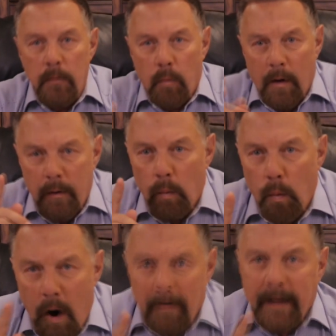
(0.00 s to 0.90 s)
when the
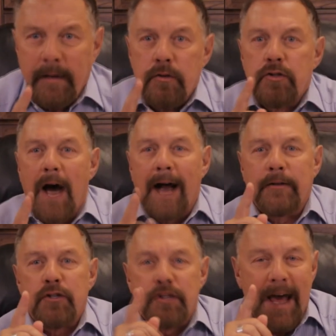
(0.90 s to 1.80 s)
woman
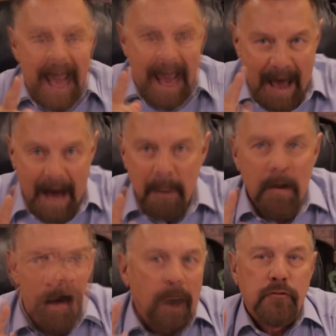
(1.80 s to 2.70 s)
touched the hem
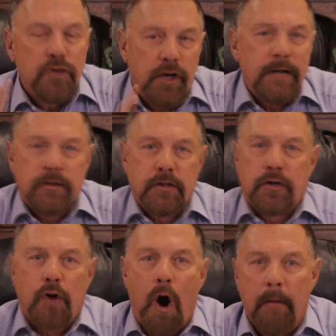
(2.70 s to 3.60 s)
of Jesus'
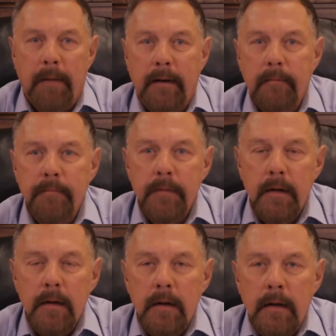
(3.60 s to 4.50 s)
garment.
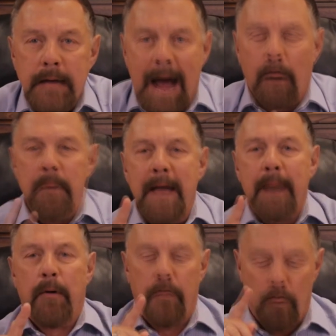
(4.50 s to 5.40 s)
Now
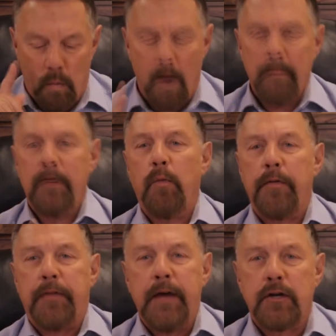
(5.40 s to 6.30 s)
remember, the woman
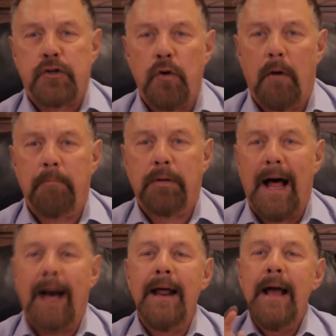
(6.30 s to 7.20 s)
with the issue of
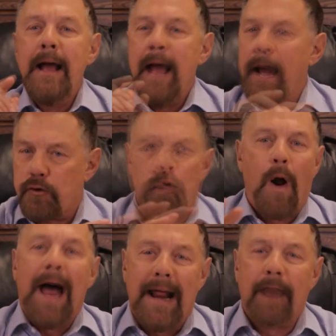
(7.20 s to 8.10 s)
blood had
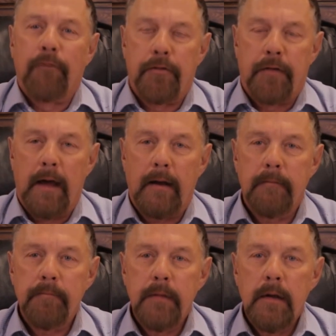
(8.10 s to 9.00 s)
tried everything.
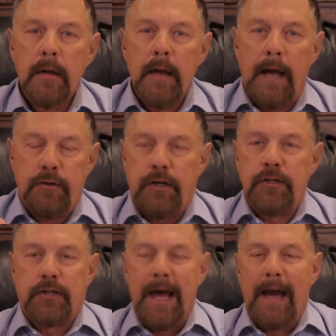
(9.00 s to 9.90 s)
And she
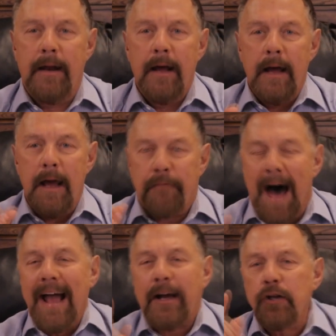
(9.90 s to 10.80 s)
said, If
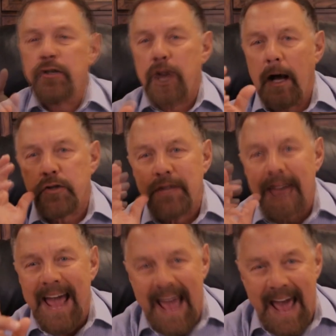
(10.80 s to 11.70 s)
I could touch the
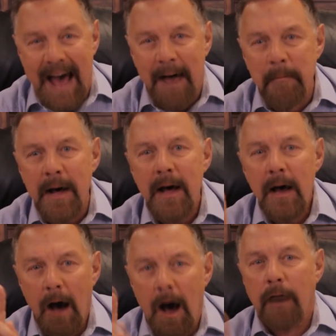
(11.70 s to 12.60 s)
hem
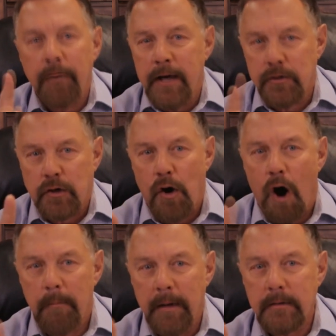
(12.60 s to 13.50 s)
of his
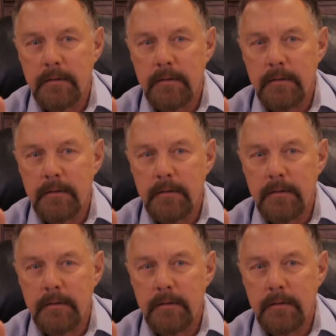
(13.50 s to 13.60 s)
garment,